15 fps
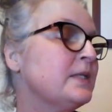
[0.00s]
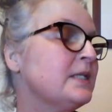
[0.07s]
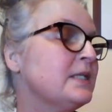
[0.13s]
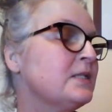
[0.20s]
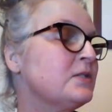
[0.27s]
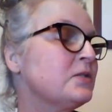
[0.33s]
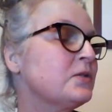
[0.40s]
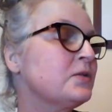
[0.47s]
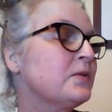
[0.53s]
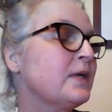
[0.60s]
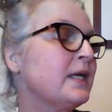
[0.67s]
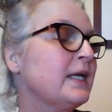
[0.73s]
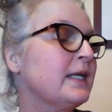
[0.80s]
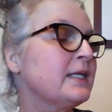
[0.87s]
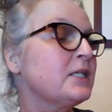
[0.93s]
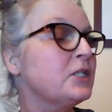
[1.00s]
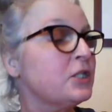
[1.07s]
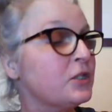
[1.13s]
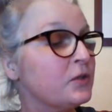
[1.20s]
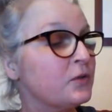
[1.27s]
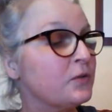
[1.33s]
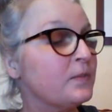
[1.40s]
into a
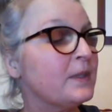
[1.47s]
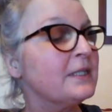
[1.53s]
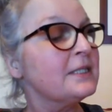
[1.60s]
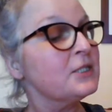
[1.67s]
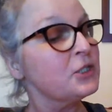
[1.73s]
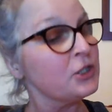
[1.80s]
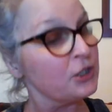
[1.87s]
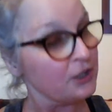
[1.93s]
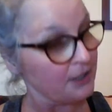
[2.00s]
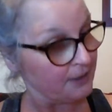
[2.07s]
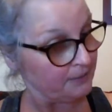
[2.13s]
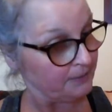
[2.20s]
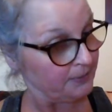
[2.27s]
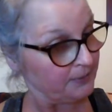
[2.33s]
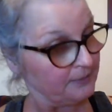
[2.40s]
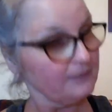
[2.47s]
cube shape,